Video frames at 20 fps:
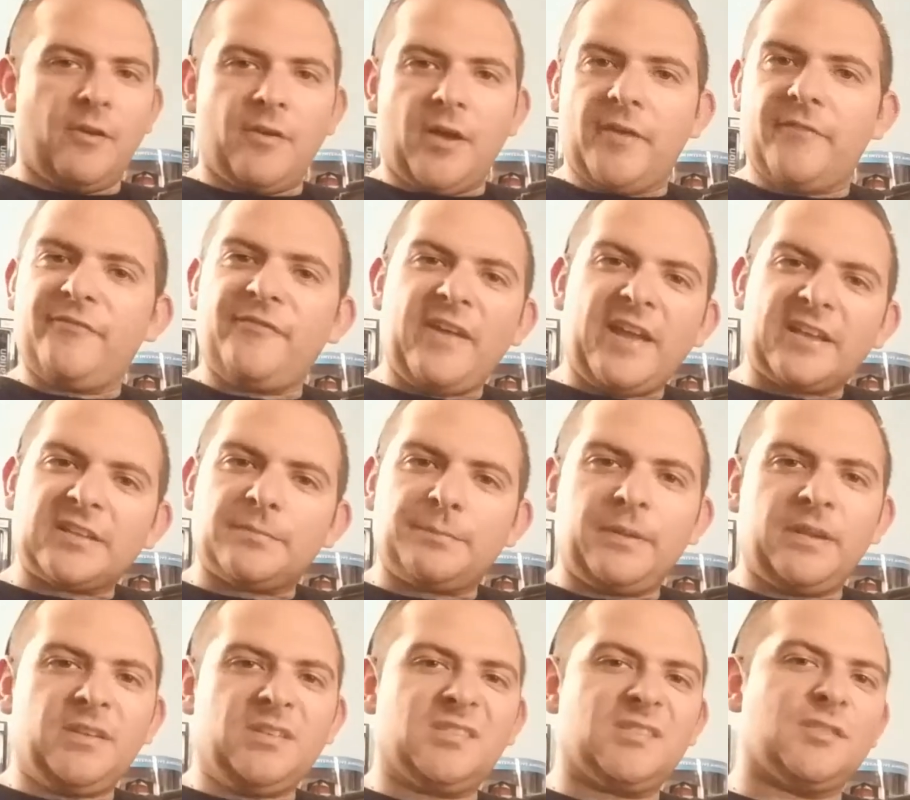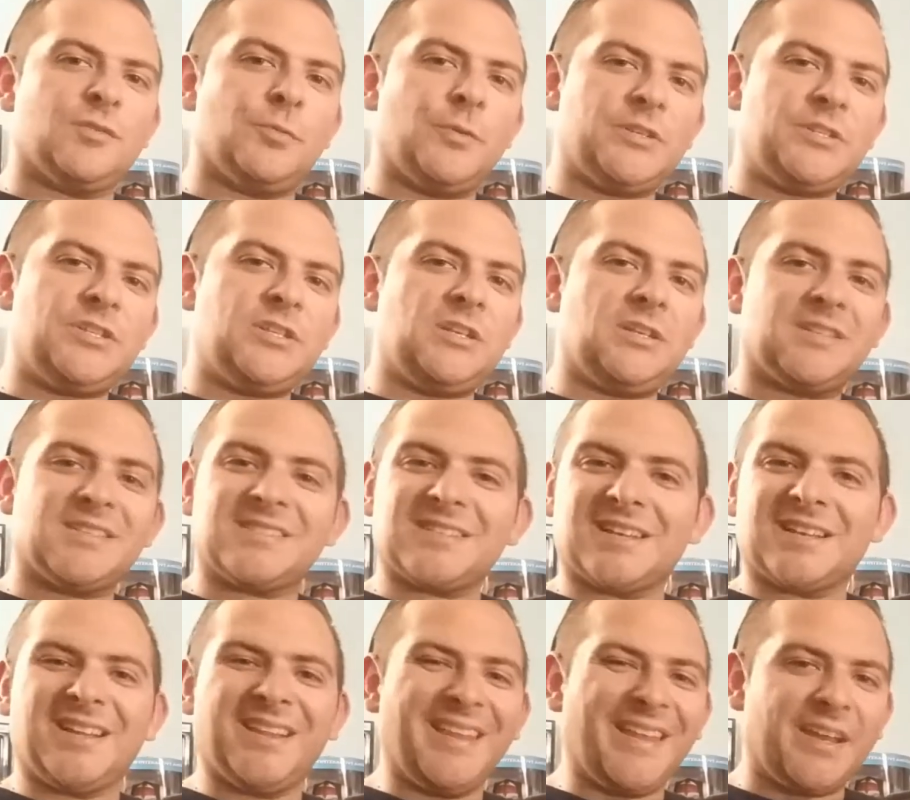a fast-paced, twitchy, it doesn't
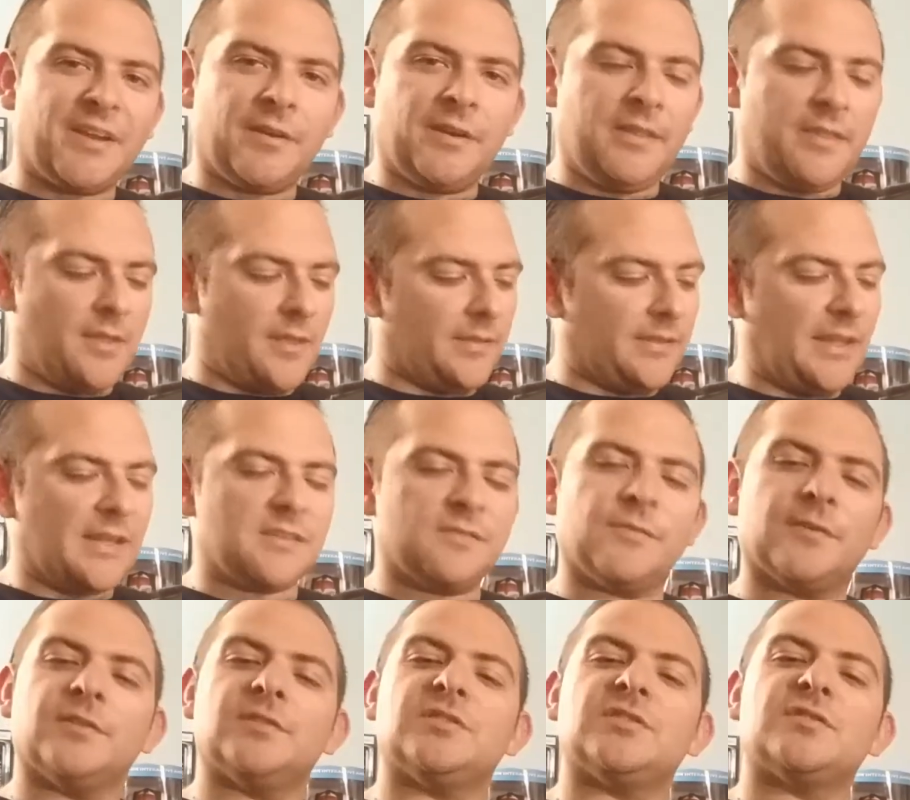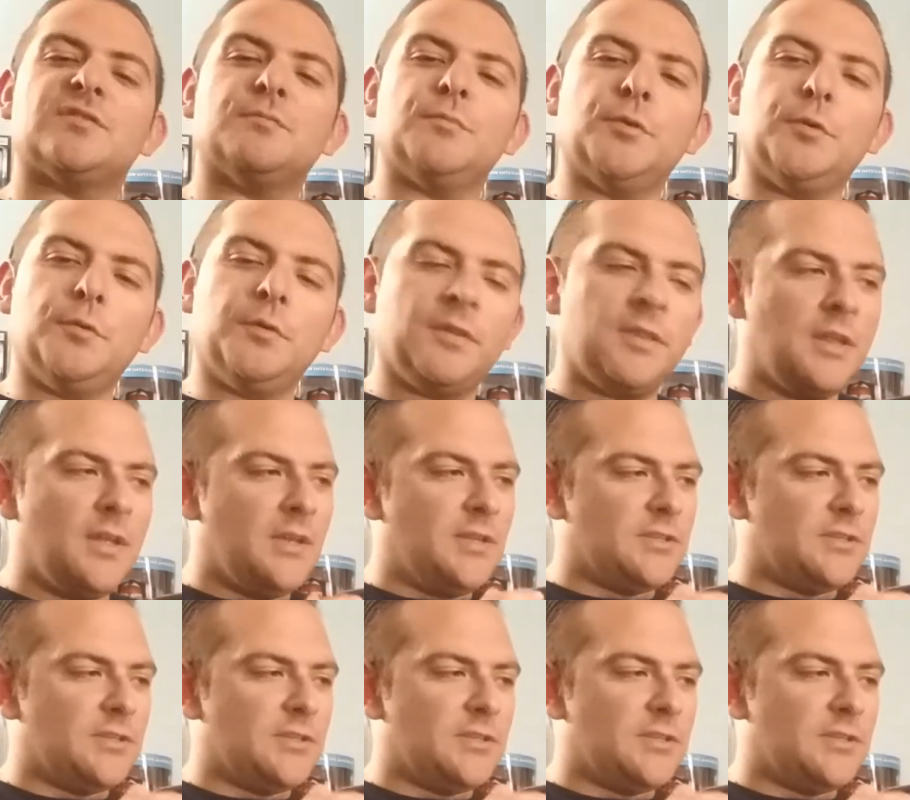click or anything like that. It's very smooth.